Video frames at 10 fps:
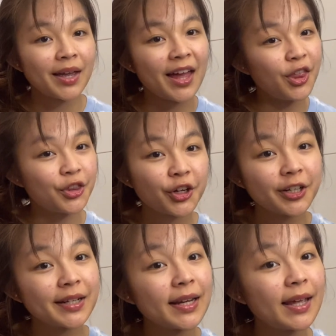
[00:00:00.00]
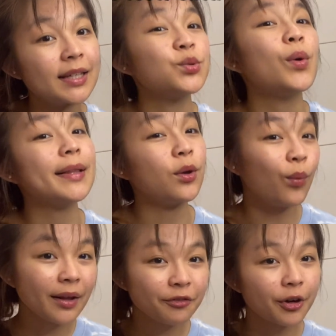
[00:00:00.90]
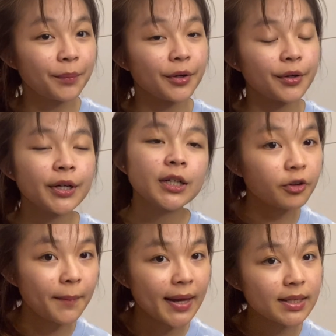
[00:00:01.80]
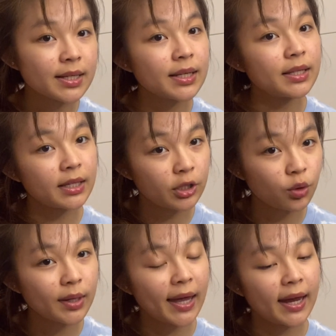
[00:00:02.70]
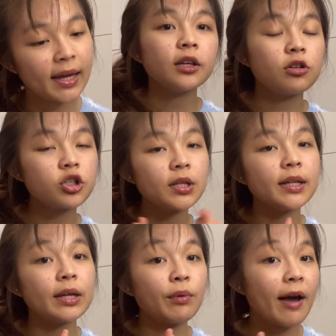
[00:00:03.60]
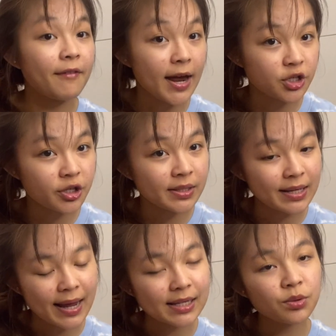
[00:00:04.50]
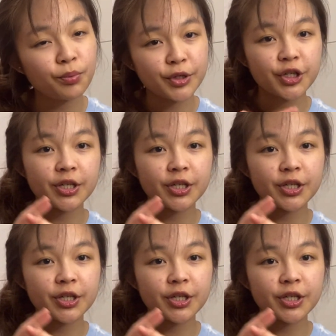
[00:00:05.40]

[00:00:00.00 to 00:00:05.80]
And the third thing is what they want from you. For medicine in the UK, usually they will have entrance tests, which